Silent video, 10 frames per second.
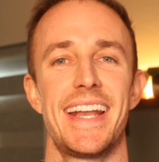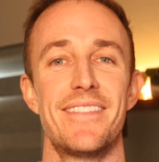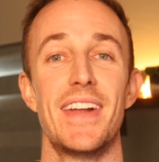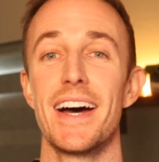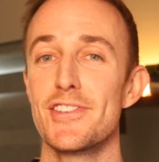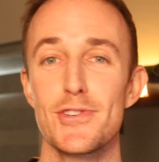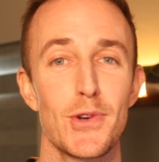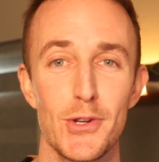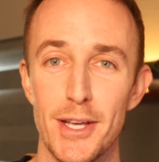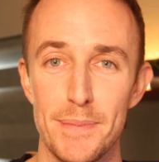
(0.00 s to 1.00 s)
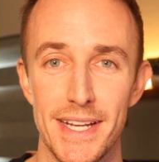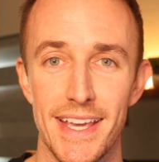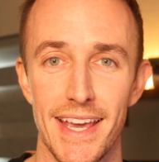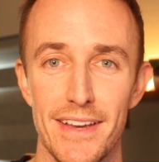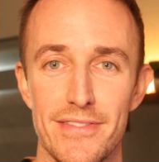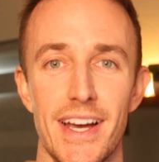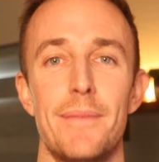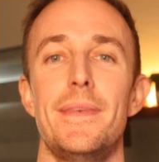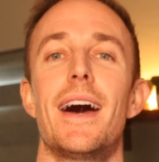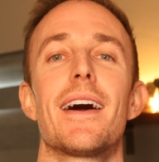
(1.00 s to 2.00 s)
And I'm not just holed up in a cave,
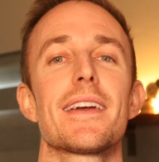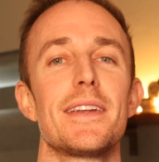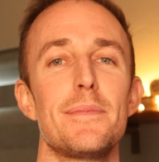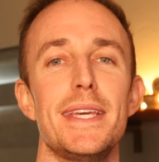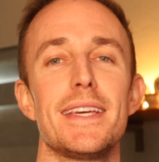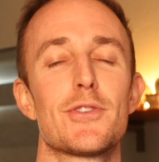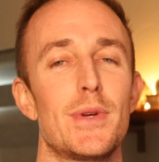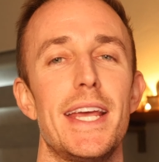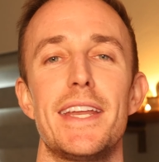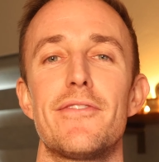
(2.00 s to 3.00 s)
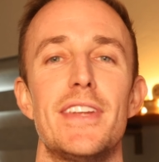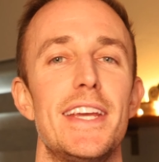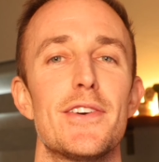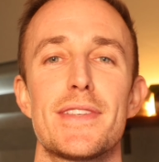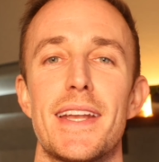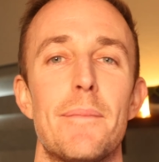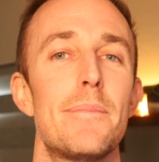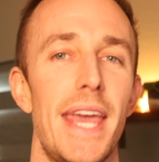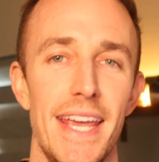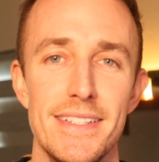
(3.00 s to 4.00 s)
I'm not gonna be creating videos that
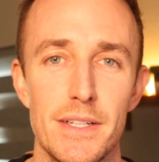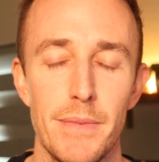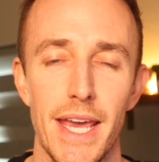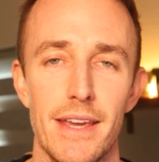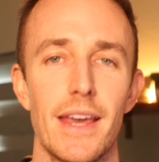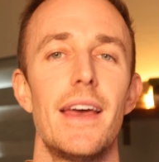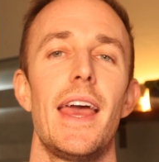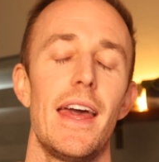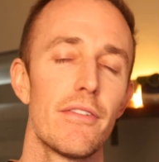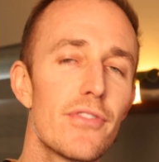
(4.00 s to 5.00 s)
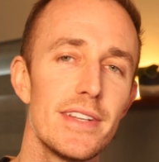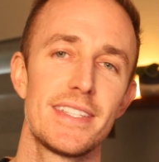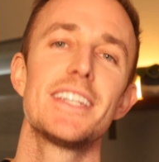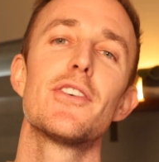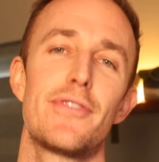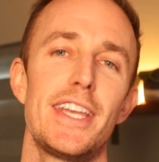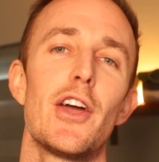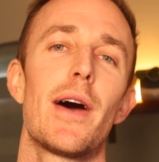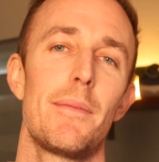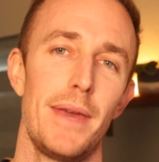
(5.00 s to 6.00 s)
I'm paid to make. Every single
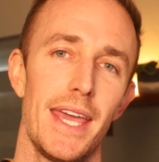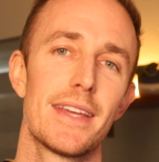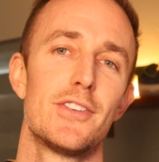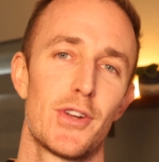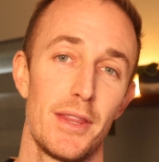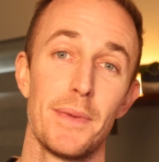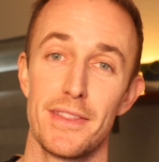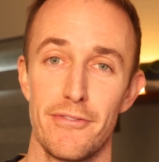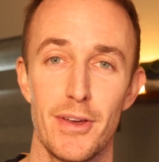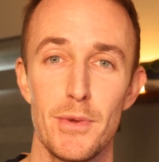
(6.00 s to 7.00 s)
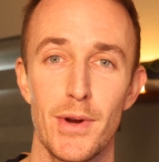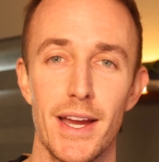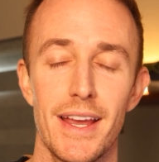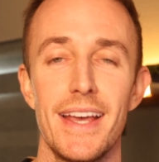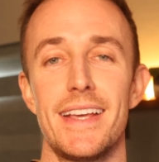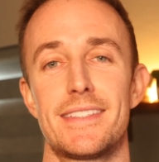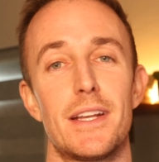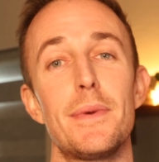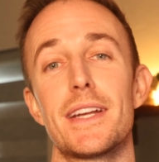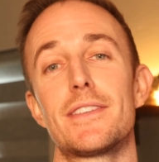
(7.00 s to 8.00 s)
video I make during the month of February
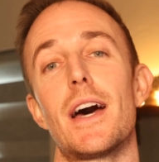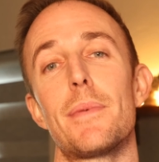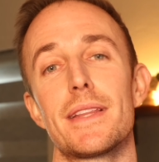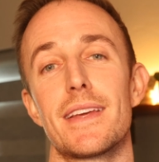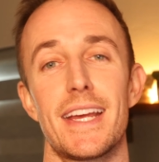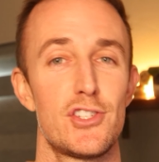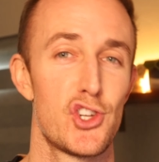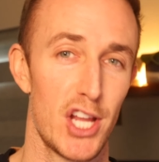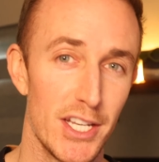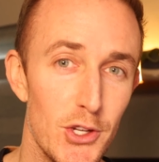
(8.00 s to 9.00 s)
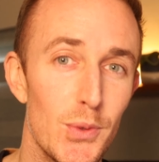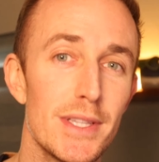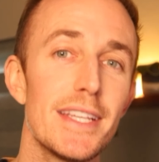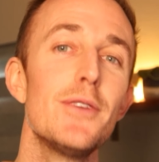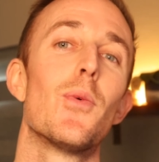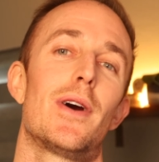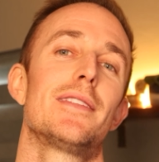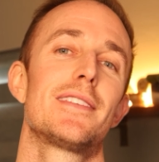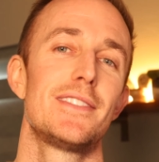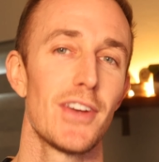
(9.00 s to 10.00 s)
is gonna be on a topic that I genuinely
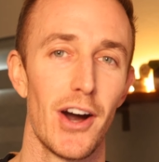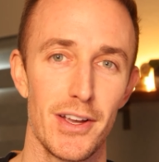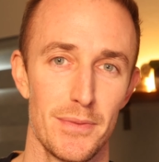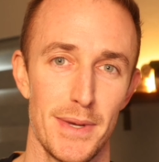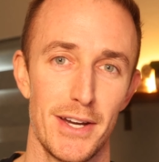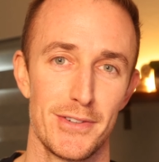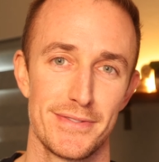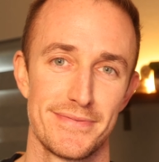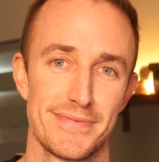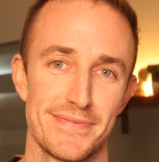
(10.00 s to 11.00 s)
want to talk about.